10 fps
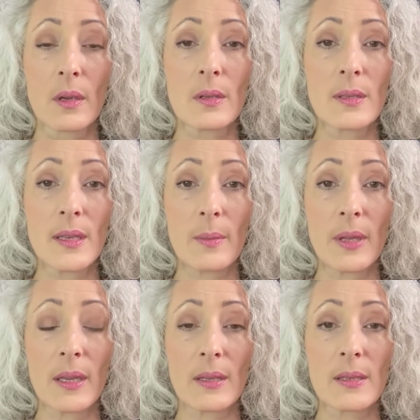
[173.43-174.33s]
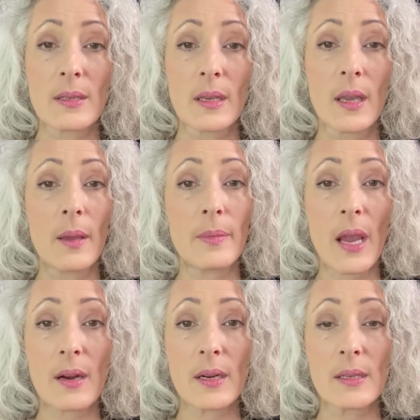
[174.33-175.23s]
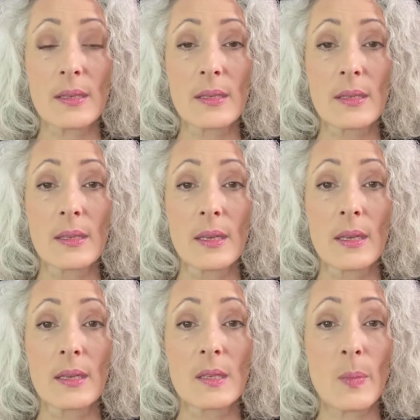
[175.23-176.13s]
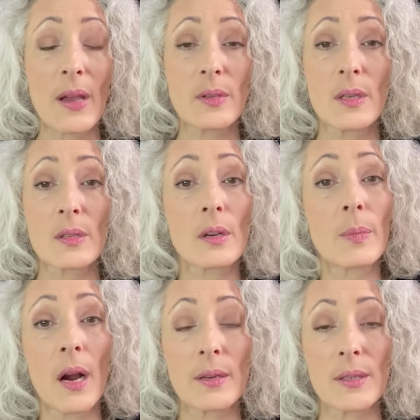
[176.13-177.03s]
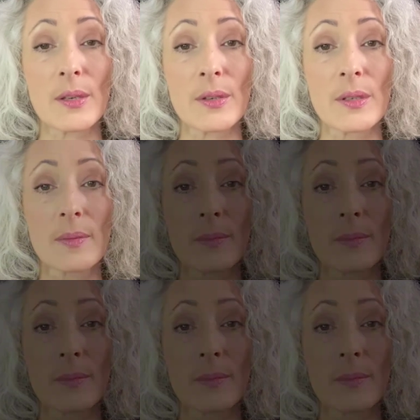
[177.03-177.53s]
siblings, parents, spouses, or partners.